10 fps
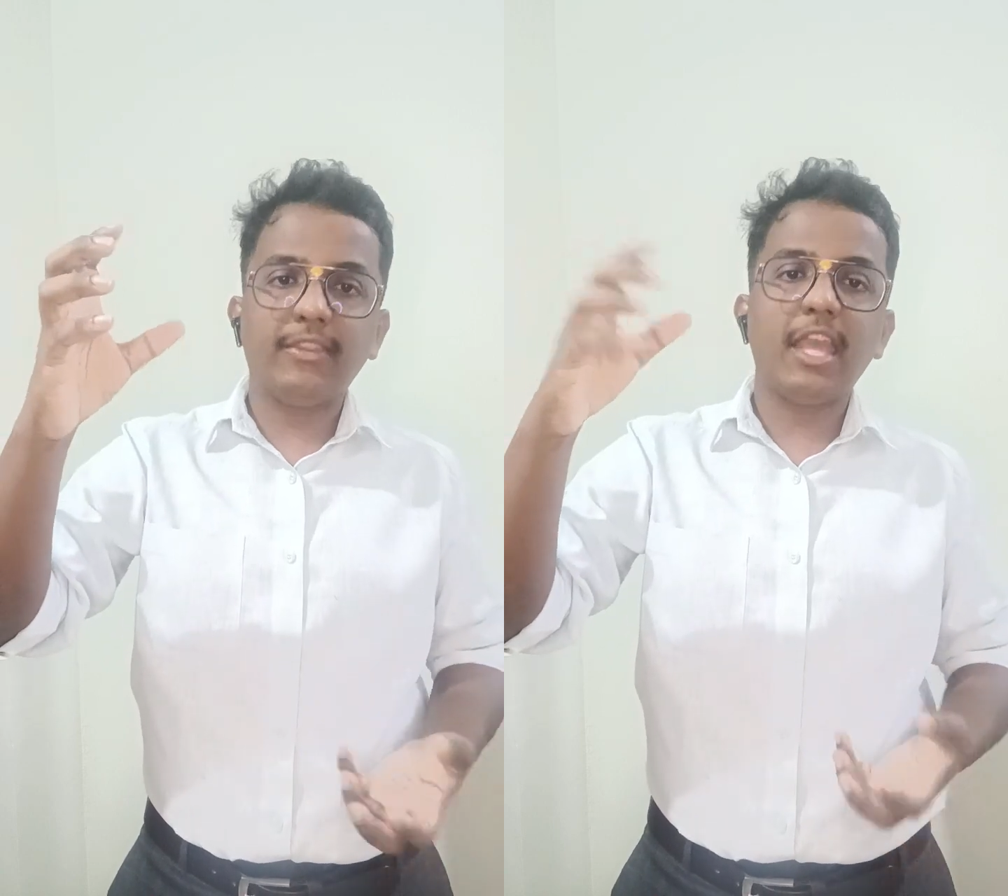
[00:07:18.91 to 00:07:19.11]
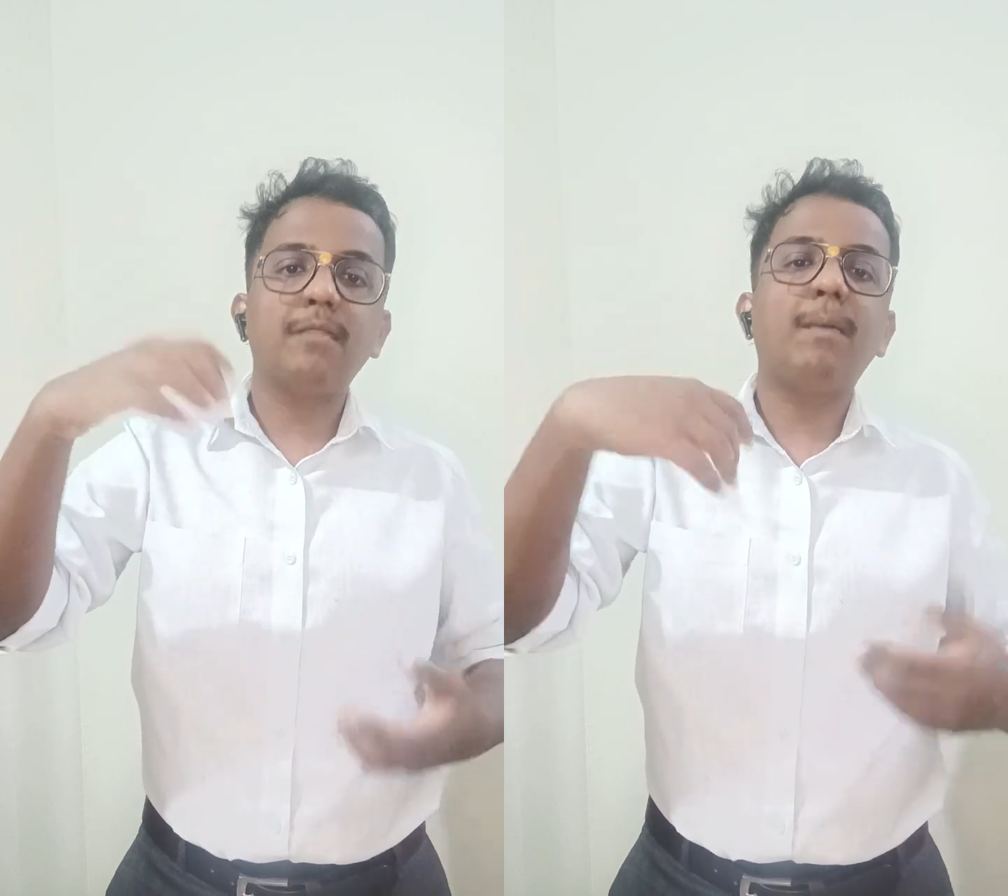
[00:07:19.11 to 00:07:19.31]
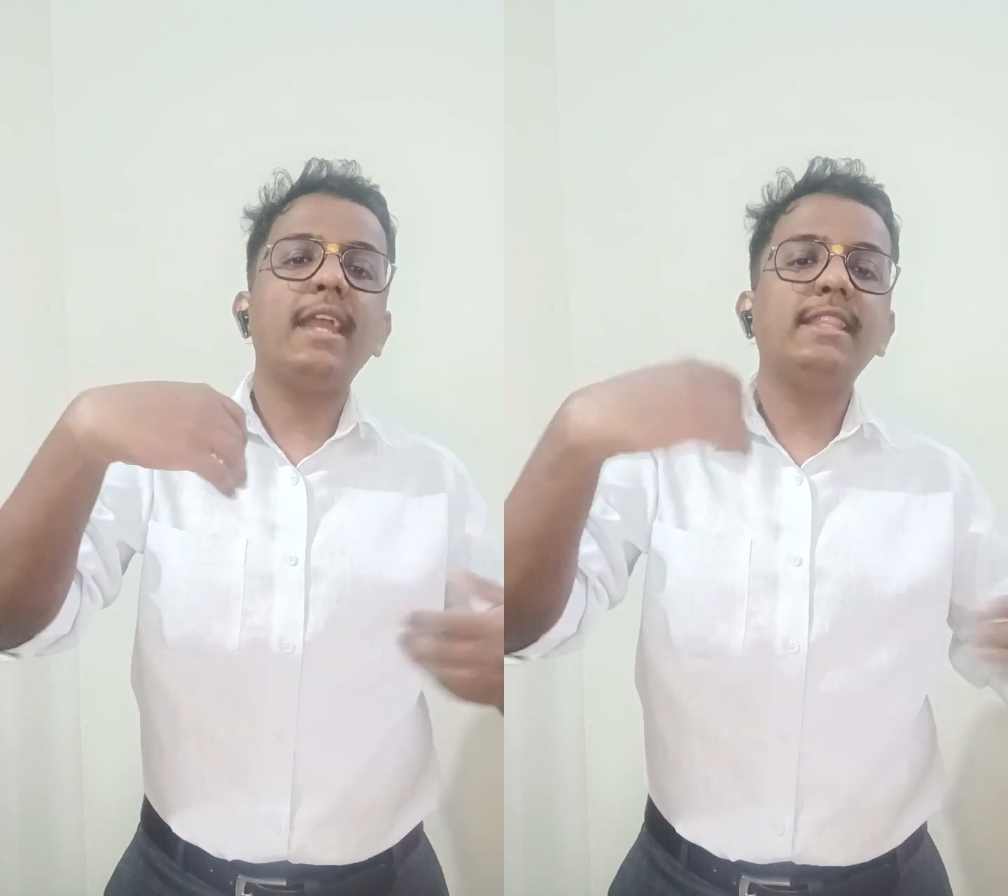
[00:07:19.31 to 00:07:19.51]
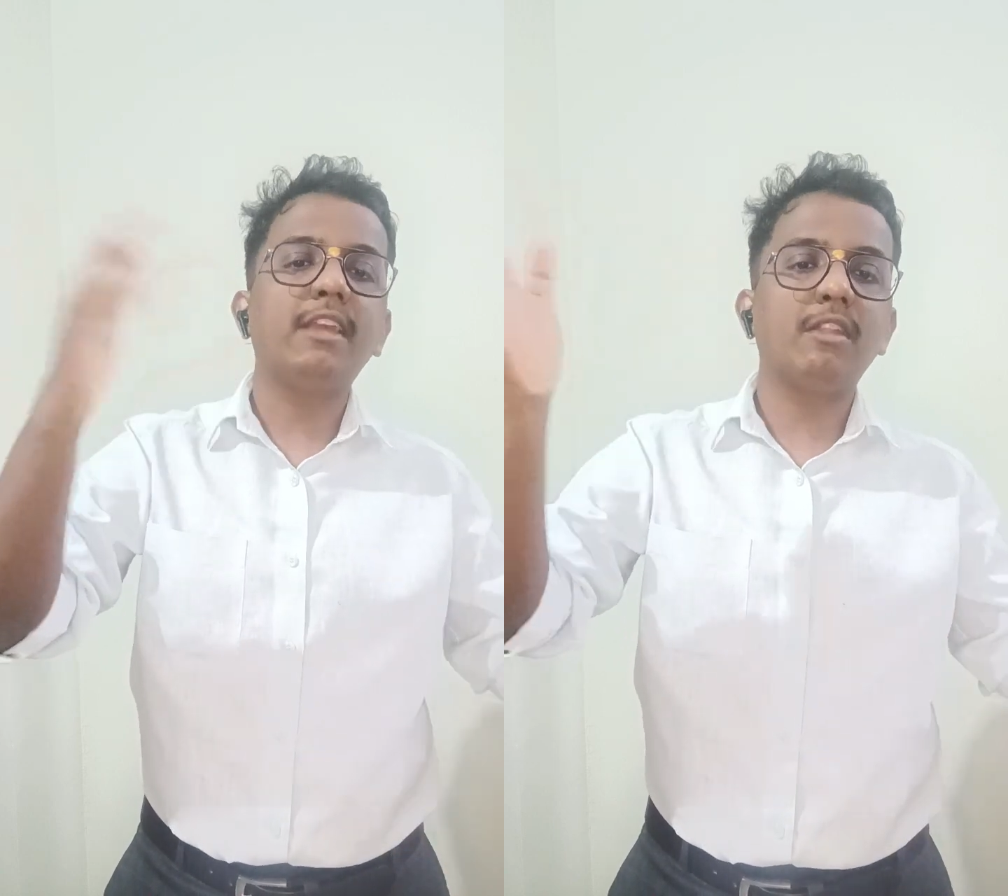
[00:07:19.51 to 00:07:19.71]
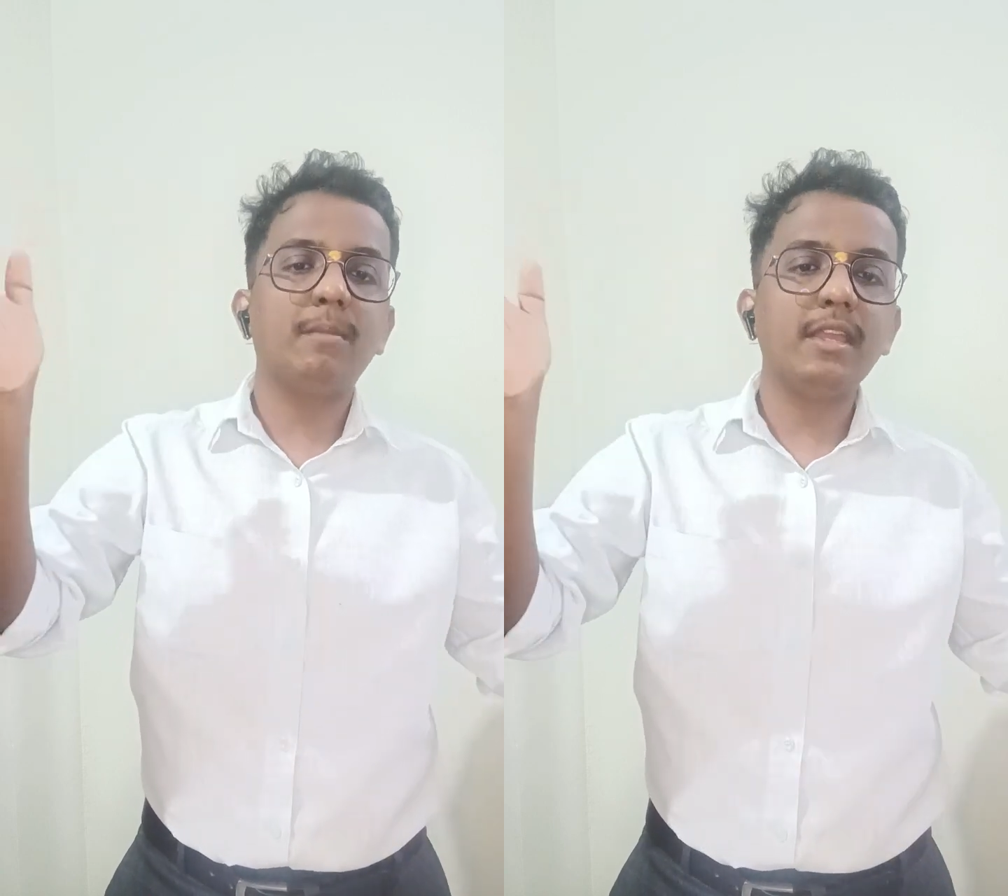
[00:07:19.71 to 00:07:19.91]
thereby
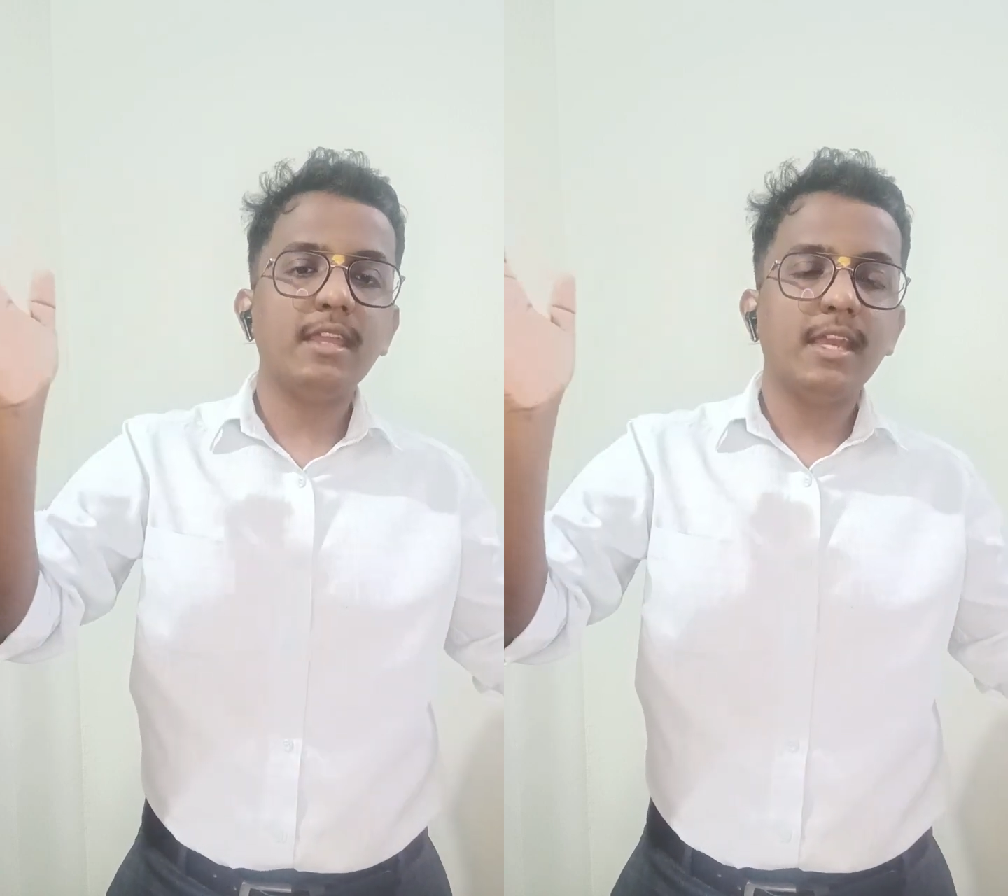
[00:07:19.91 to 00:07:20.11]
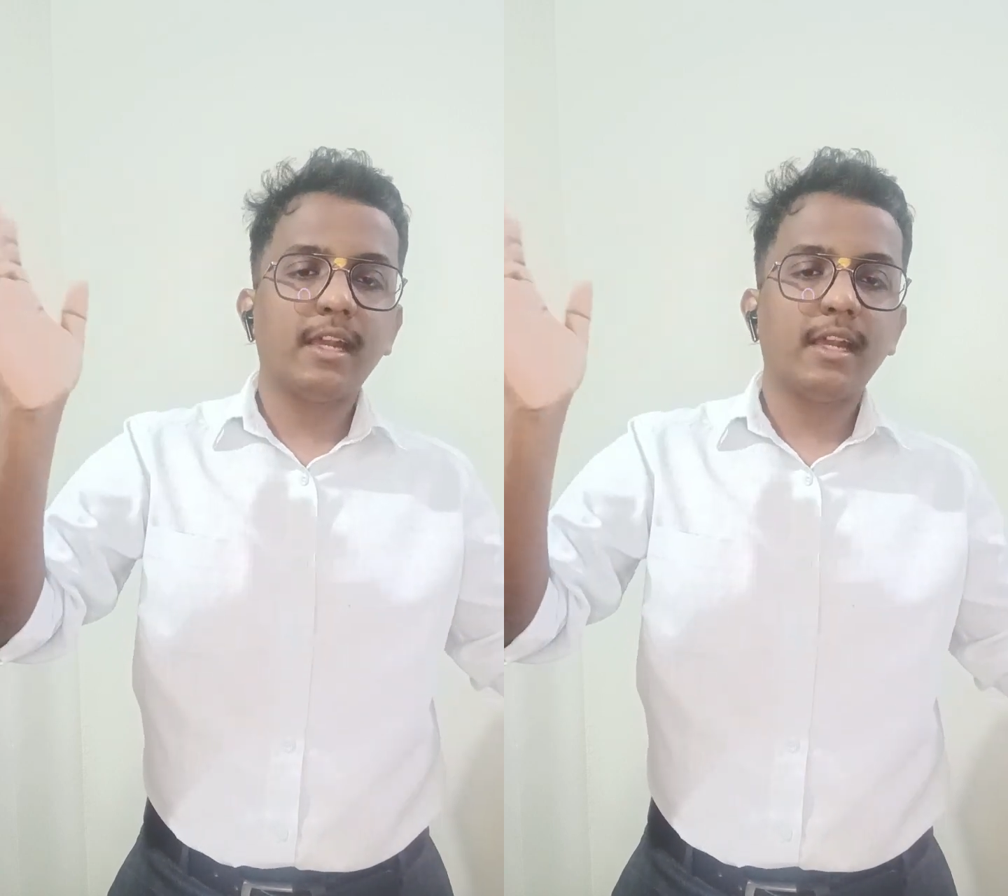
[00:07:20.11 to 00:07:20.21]
they will be